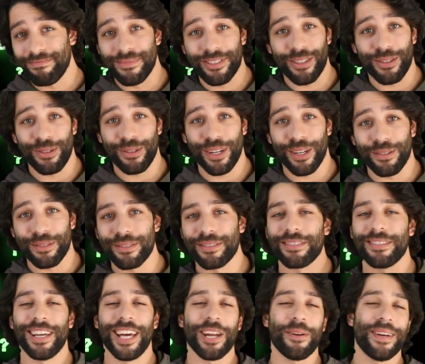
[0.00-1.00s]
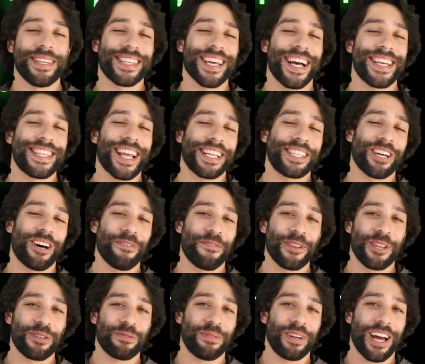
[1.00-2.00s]
So who knows? Anyways guys, that's all
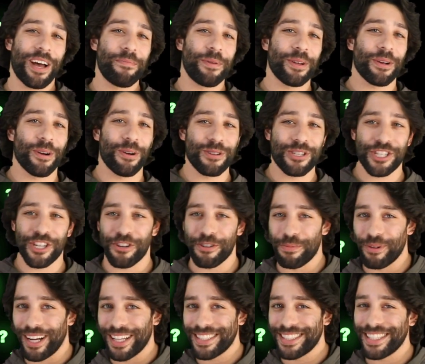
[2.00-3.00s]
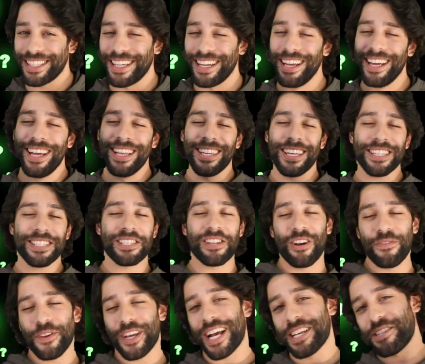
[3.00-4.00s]
for this one. I've been your host Jared Bronstein. Let us
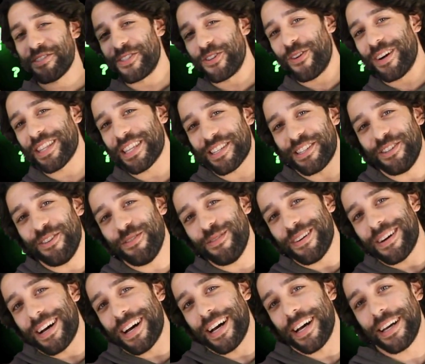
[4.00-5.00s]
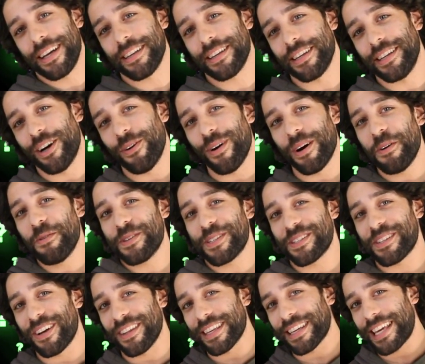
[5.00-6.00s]
know if you guys enjoyed these new uh, you know
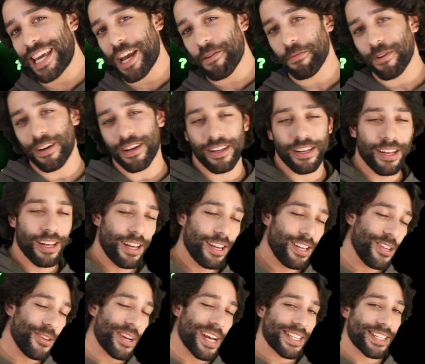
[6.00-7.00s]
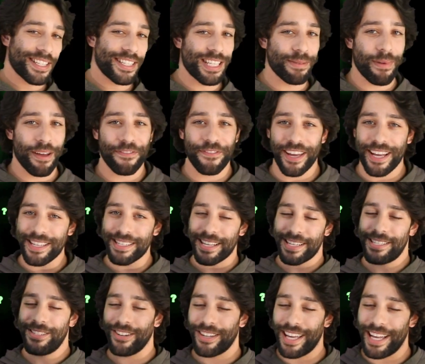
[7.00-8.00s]
hosts on the camera. You guys can see my face.
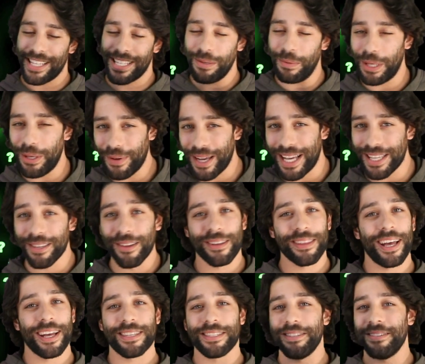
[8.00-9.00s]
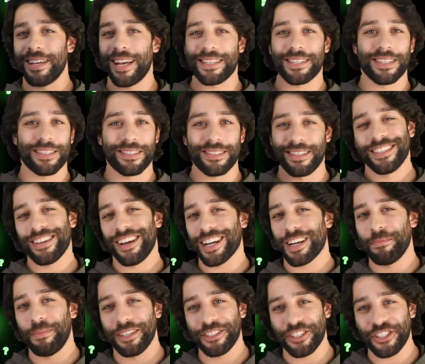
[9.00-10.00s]
I still can't see what you guys look like, so you guys could
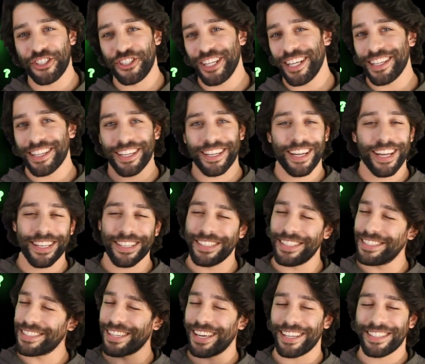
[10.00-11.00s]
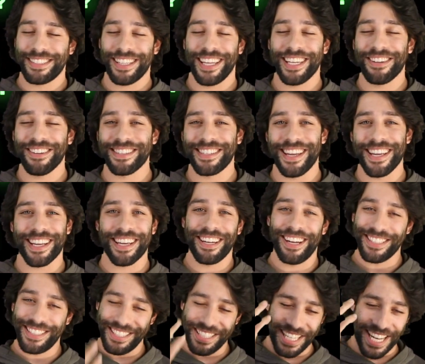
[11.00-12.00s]
talk a bunch of shit and I just gotta stand here and take it.
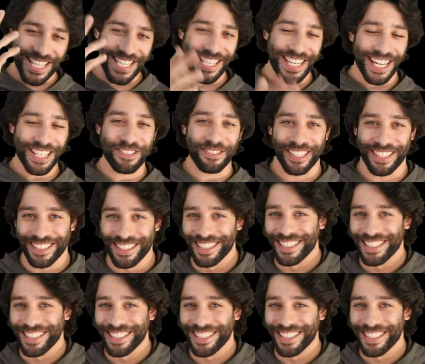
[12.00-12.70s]
I'll see you guys in the next one.